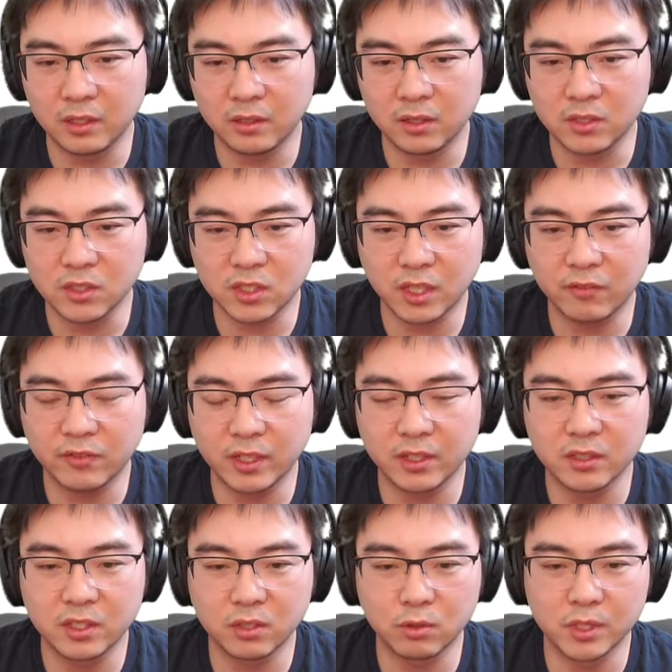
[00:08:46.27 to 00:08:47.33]
stuff that
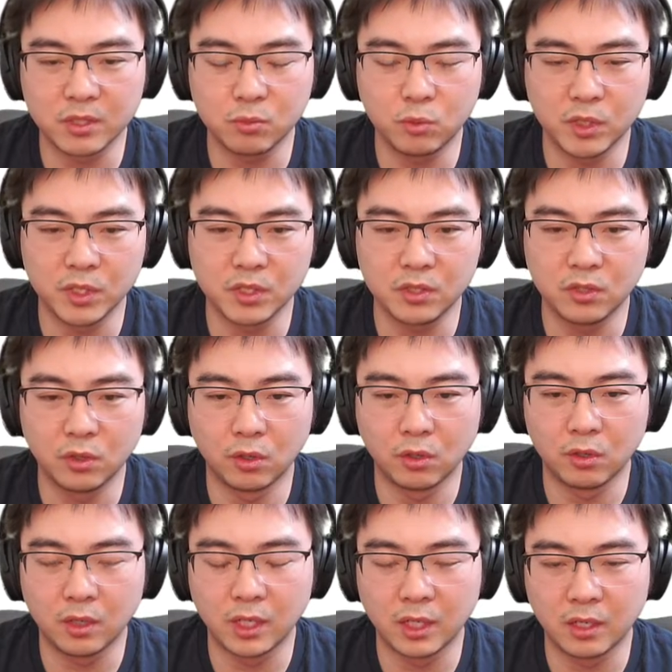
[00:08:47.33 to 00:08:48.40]
integrates with
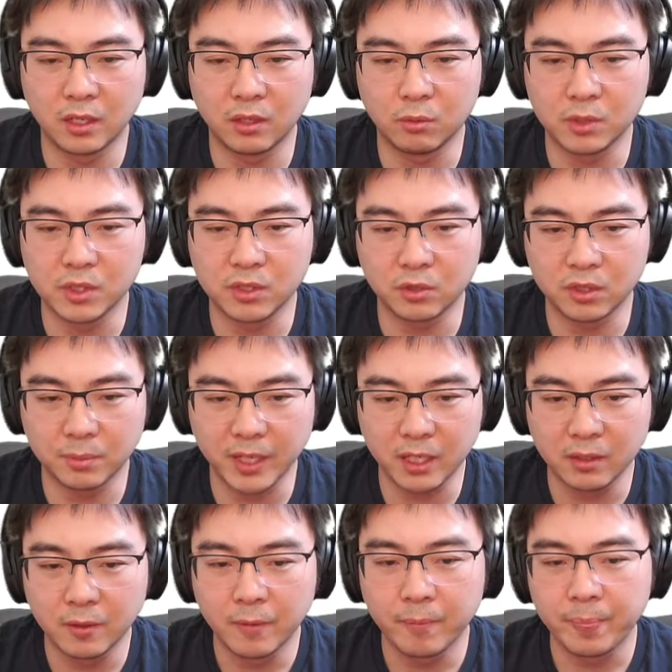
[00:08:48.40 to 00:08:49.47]
your
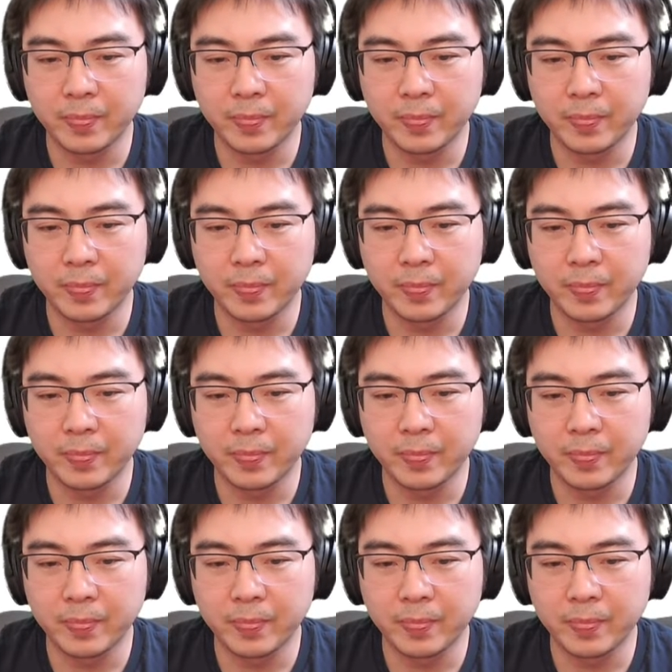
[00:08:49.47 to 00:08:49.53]
domain.